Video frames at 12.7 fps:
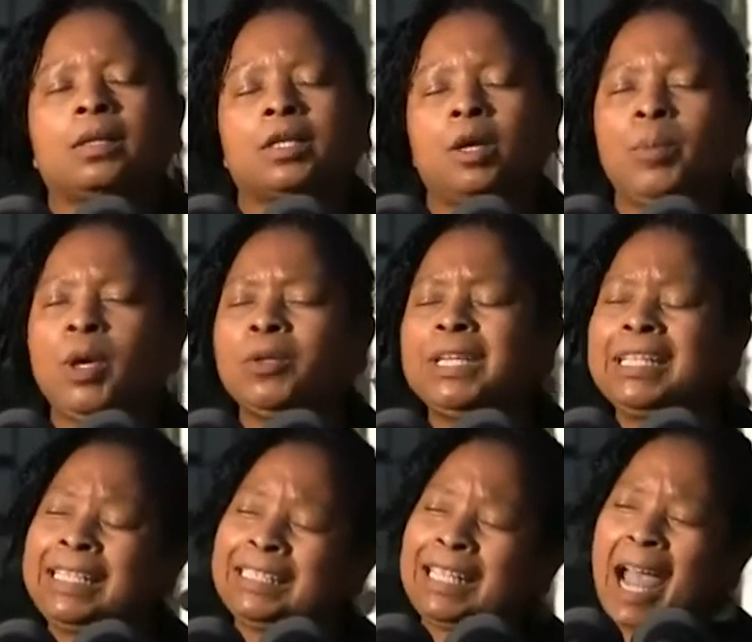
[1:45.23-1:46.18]

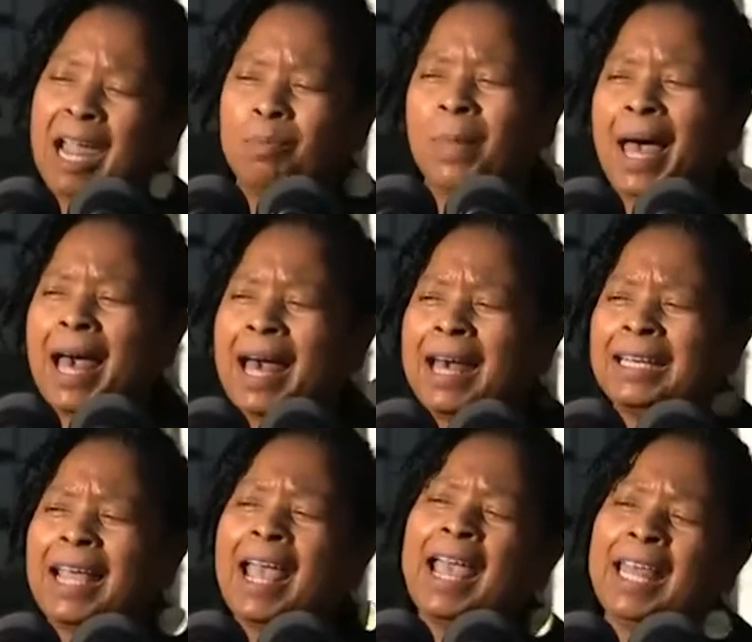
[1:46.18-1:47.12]
communities like
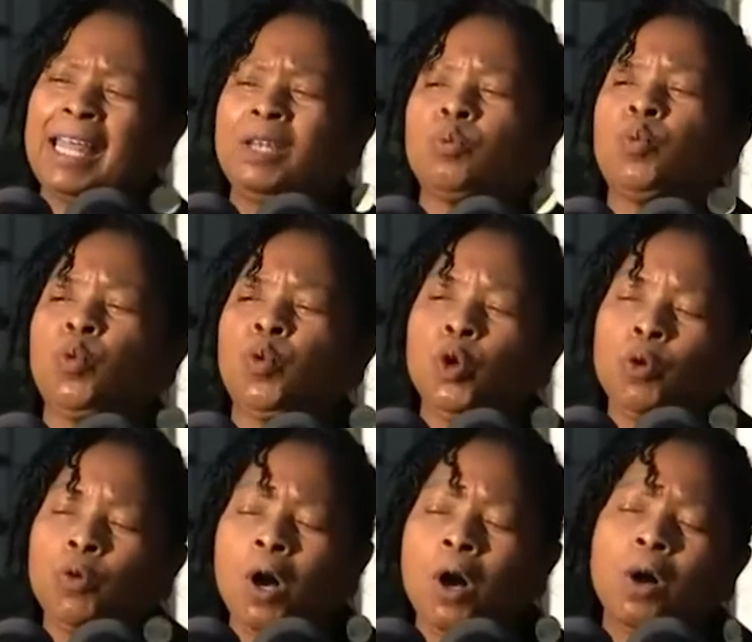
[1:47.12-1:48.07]
mine and
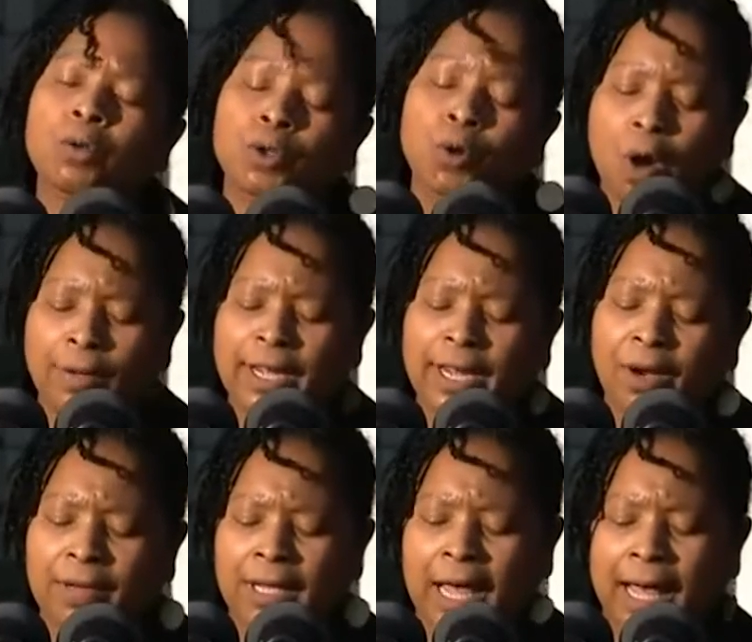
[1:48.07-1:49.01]
rural North
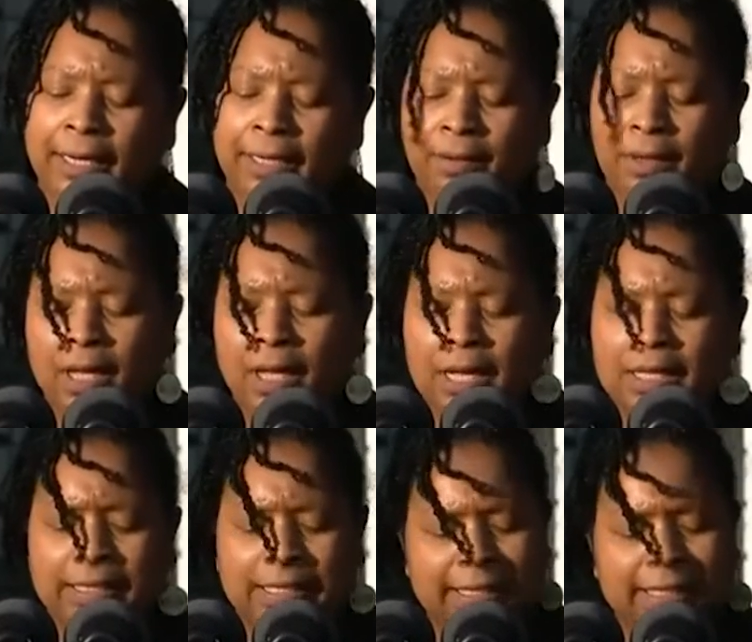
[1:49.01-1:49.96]
Carolina.
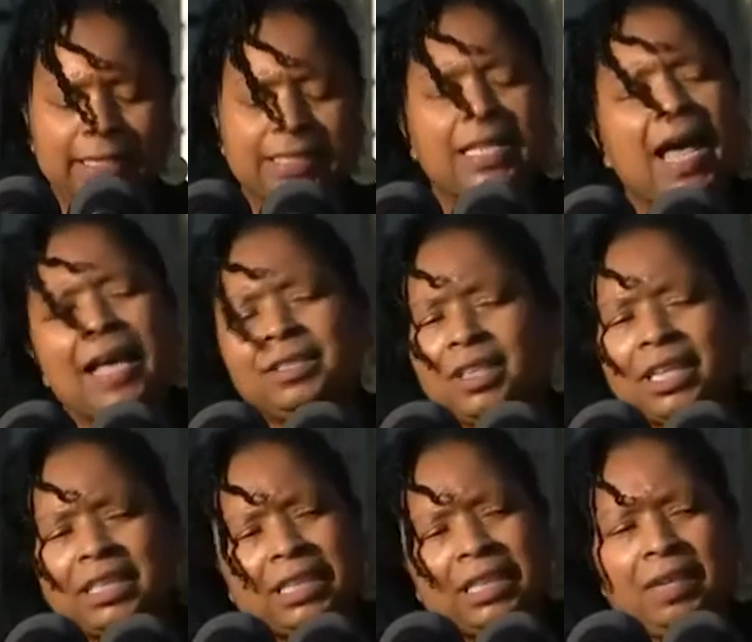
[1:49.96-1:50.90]
This is not
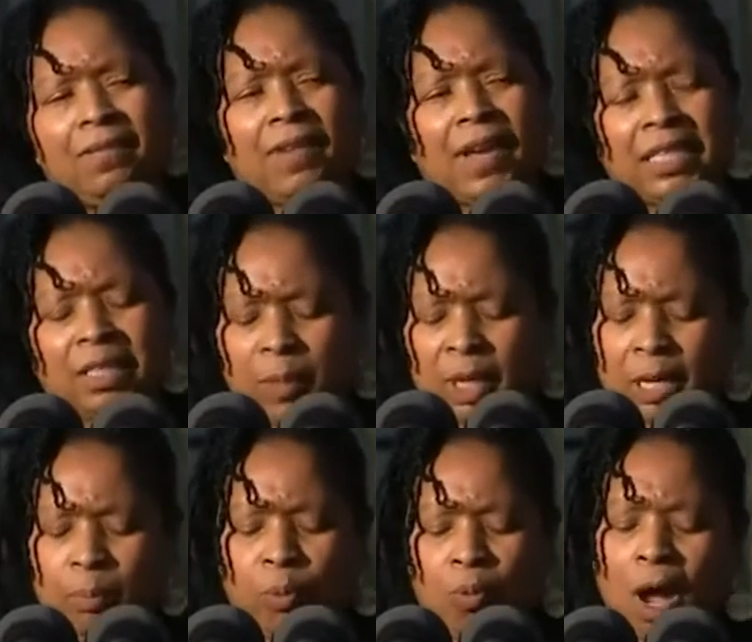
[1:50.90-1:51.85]
just an investment
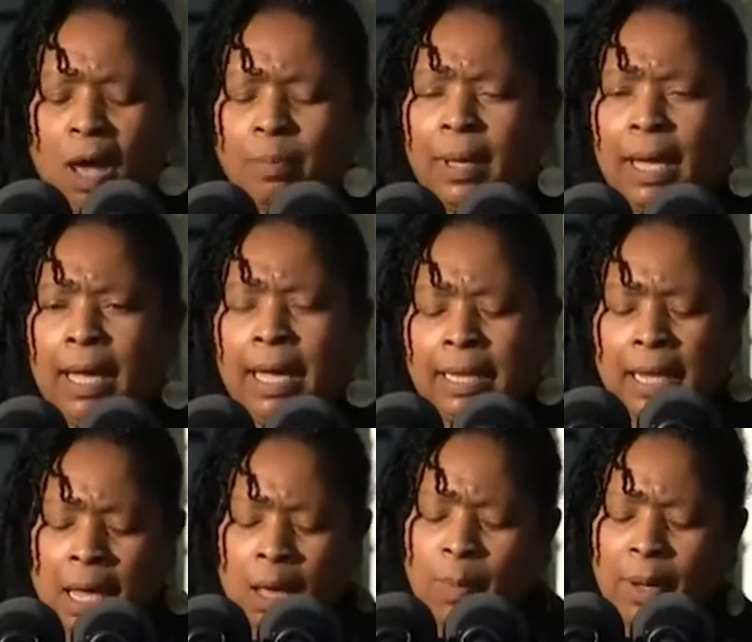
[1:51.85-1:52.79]
in broadband,
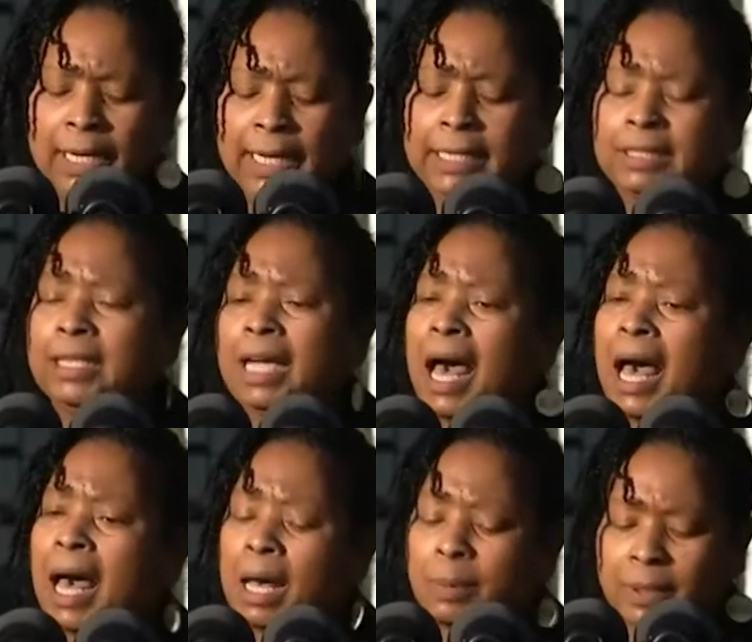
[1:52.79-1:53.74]
but in
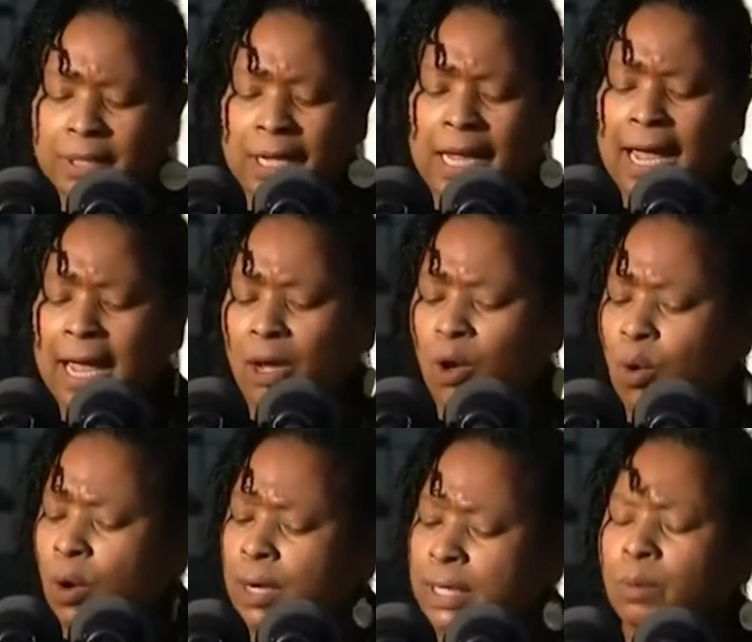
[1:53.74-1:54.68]
jobs at
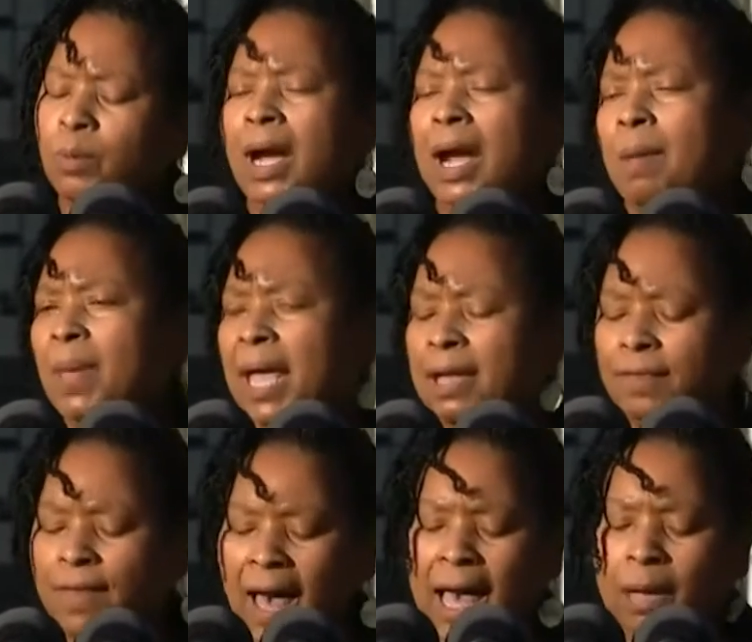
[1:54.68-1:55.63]
Corning, where I make
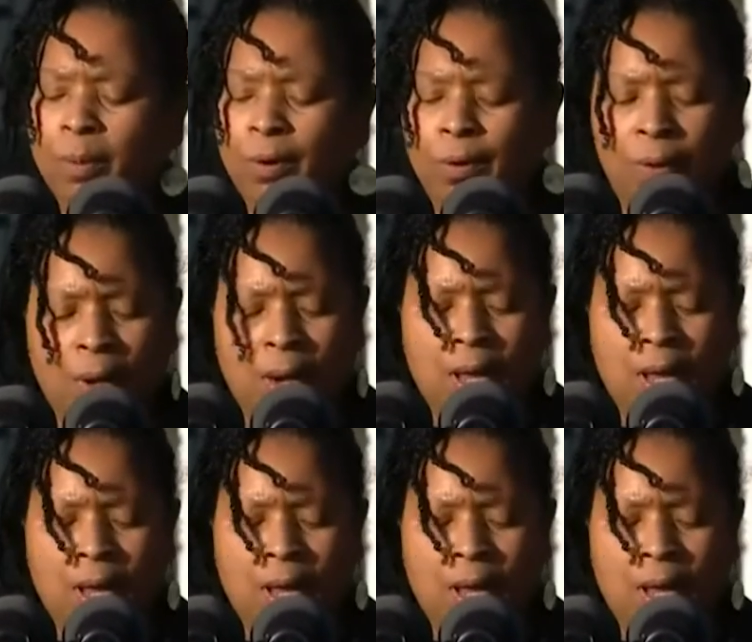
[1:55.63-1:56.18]
fiber,